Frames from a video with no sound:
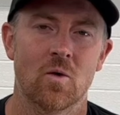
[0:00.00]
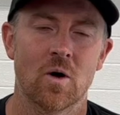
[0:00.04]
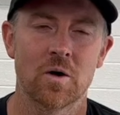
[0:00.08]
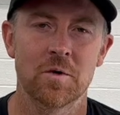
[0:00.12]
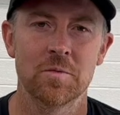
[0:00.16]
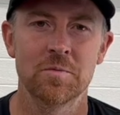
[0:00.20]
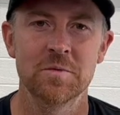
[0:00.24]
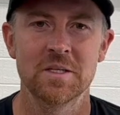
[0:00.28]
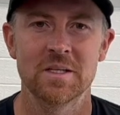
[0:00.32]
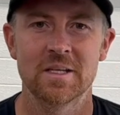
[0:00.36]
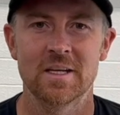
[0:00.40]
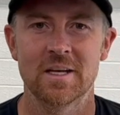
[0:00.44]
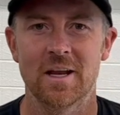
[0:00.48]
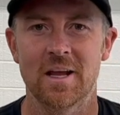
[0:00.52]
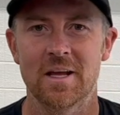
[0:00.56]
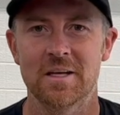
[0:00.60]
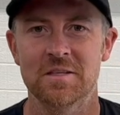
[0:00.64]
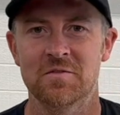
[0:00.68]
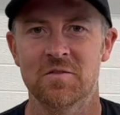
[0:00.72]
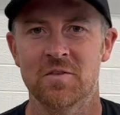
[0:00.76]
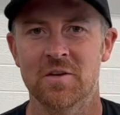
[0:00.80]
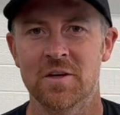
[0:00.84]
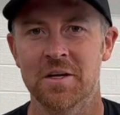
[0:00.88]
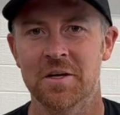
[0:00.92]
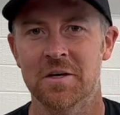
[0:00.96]
welcome to today's
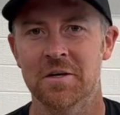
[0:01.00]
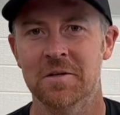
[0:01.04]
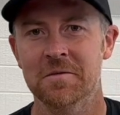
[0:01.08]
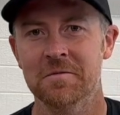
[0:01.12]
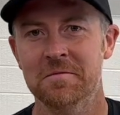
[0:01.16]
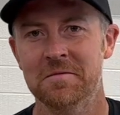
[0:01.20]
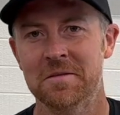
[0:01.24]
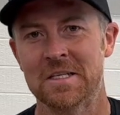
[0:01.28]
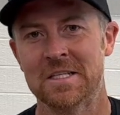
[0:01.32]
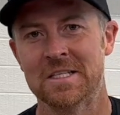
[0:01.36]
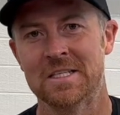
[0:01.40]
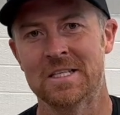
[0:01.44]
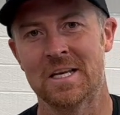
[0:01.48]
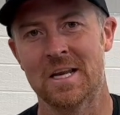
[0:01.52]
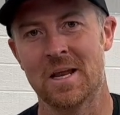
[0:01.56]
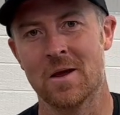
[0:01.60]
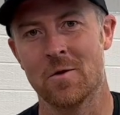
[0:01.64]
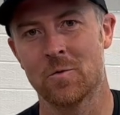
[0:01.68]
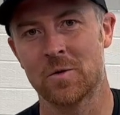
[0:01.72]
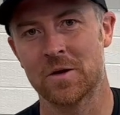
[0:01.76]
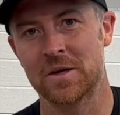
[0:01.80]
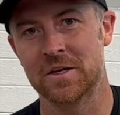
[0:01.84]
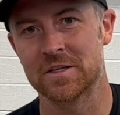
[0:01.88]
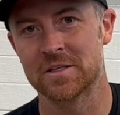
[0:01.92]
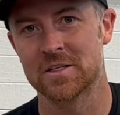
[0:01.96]
video. Today
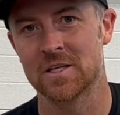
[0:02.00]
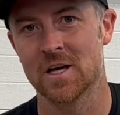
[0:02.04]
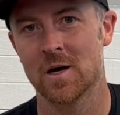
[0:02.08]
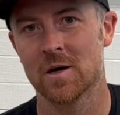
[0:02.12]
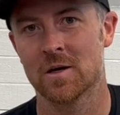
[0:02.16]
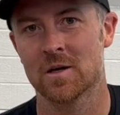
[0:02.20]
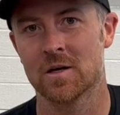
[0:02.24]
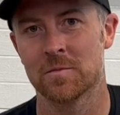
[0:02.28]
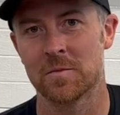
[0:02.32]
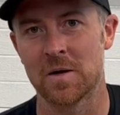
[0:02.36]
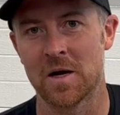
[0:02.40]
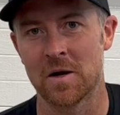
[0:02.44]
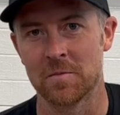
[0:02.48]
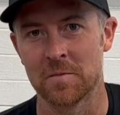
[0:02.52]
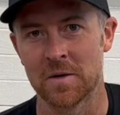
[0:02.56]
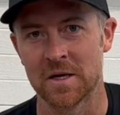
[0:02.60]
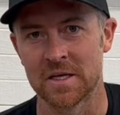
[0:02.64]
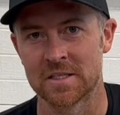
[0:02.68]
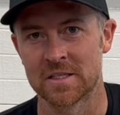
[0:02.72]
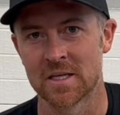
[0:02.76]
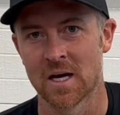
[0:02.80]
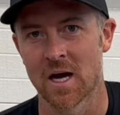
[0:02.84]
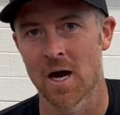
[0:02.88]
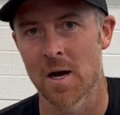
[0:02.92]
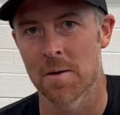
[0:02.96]
we're going to talk about my
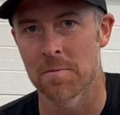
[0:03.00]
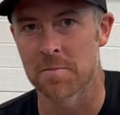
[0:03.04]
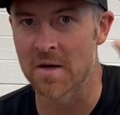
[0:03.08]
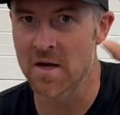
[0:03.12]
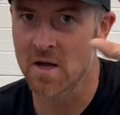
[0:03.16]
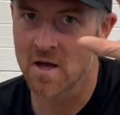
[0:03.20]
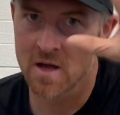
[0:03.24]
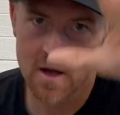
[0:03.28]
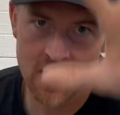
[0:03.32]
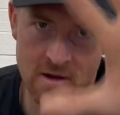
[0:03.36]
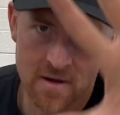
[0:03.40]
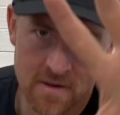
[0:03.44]
top